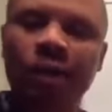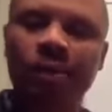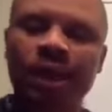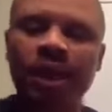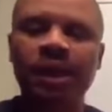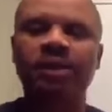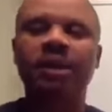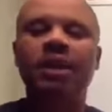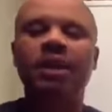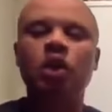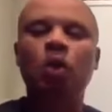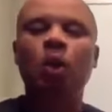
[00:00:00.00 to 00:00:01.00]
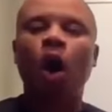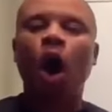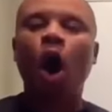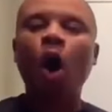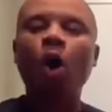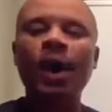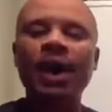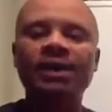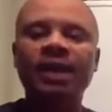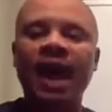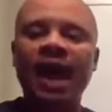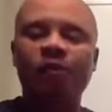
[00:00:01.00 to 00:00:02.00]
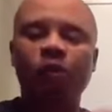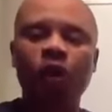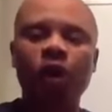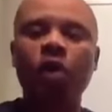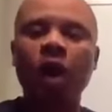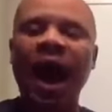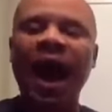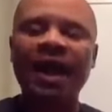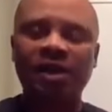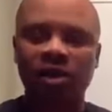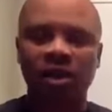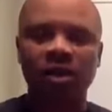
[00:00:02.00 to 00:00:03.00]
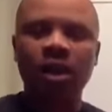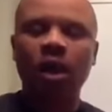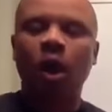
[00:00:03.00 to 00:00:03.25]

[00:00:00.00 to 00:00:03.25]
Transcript: because you will always have real action